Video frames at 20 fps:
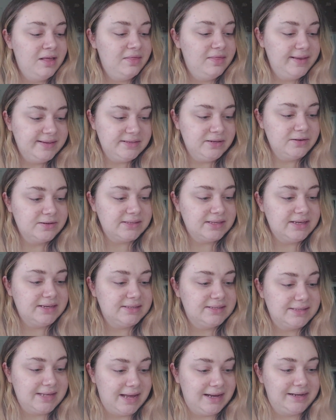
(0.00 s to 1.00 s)
This looks
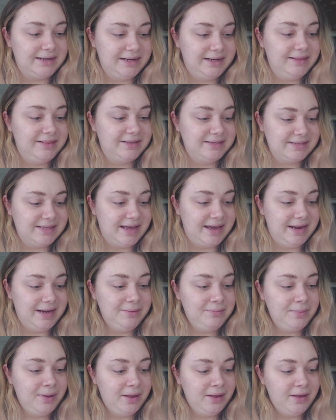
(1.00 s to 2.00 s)
exactly the
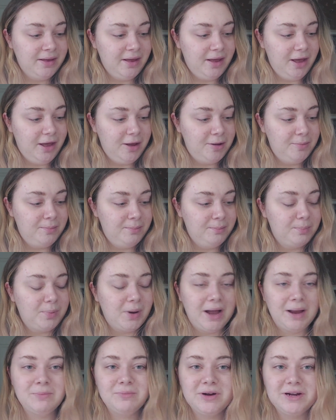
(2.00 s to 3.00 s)
same, um but
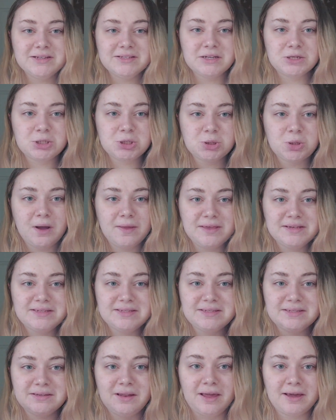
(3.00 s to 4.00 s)
I'm really excited to try this
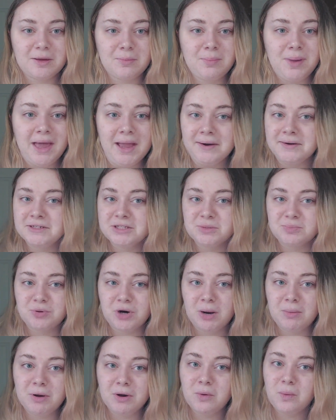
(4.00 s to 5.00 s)
and like compare it to the
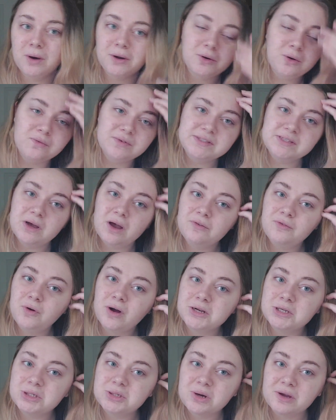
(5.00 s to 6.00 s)
Primark one. Obviously I've not
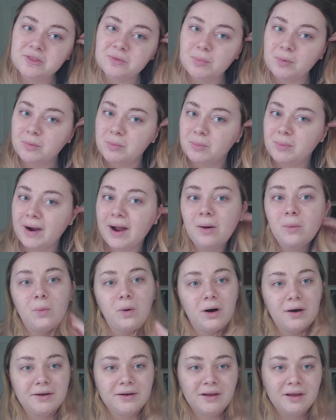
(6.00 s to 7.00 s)
actually tried the Bobbi Brown
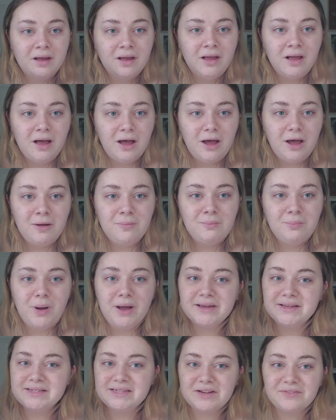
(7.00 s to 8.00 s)
one, Um, but
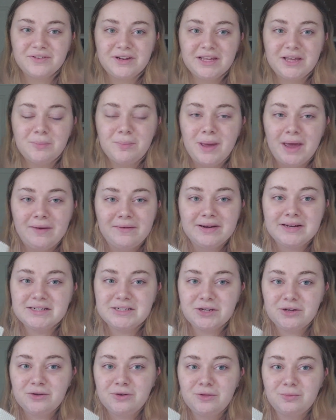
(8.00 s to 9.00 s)
I can definitely compare it
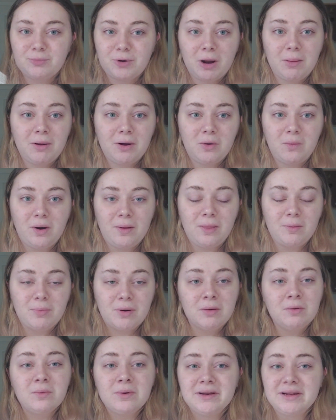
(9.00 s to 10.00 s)
to the Primark one. The
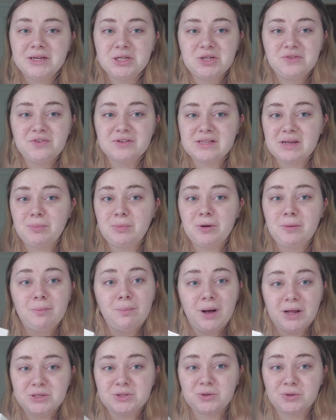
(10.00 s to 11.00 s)
Primark one literally feels like putting
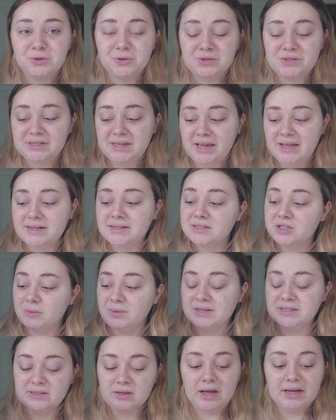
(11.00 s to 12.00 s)
butter on your skin, so I'm
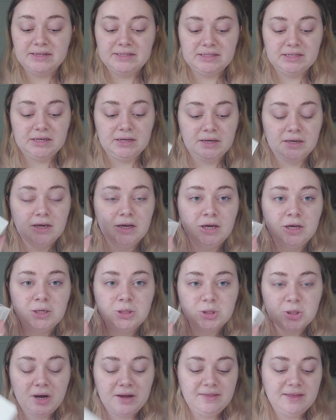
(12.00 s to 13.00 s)
excited to
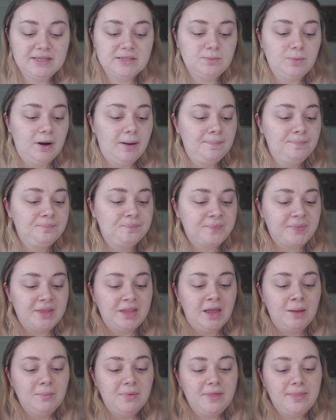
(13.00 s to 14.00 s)
try this one.
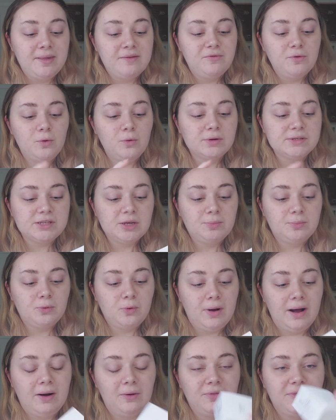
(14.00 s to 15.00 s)
But then they've also
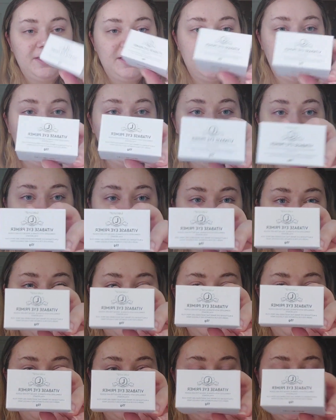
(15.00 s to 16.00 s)
brought out the eye
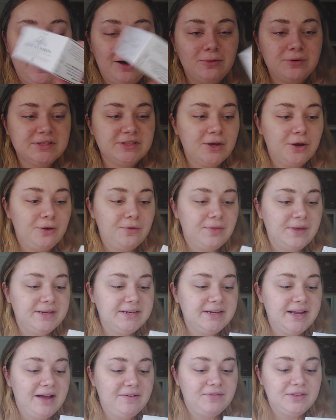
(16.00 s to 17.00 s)
primer now, so they
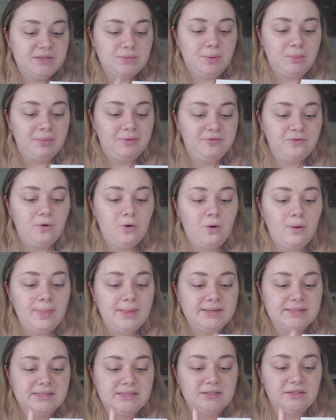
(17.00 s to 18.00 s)
didn't have this one before. And
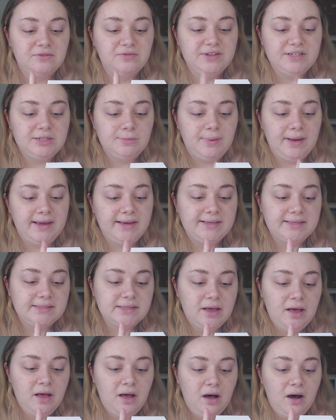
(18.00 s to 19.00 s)
this is the Vita Base
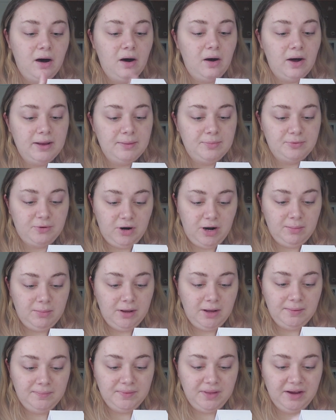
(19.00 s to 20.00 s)
eye primer.